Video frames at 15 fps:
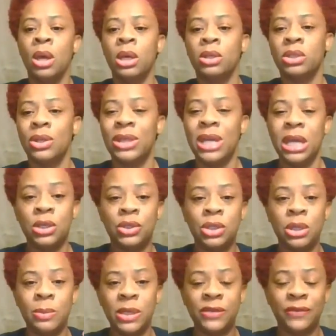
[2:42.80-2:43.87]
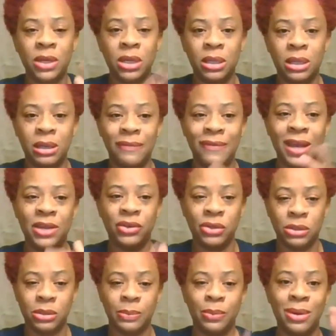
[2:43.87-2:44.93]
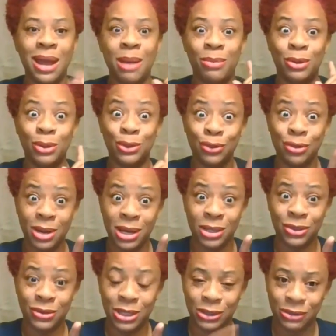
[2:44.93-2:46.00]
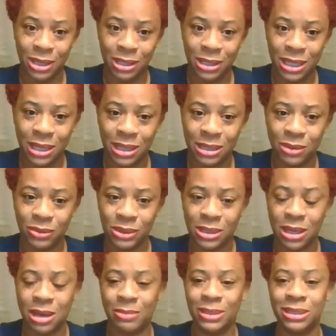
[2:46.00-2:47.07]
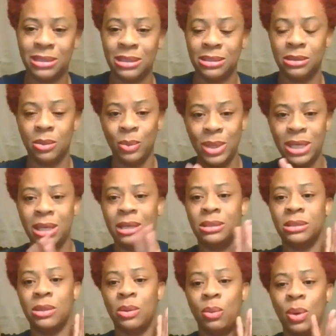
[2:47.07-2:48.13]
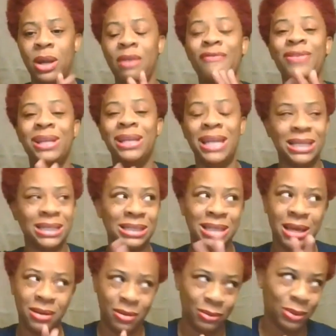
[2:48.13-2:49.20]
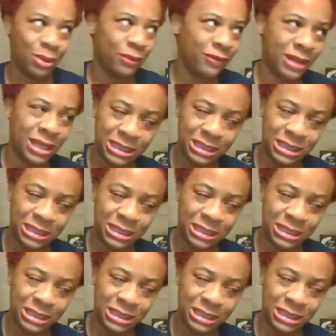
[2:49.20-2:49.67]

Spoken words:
So thank you so much for your love and your support. I'm going to try to get in those comments this weekend. So one of the lessons, I don't know if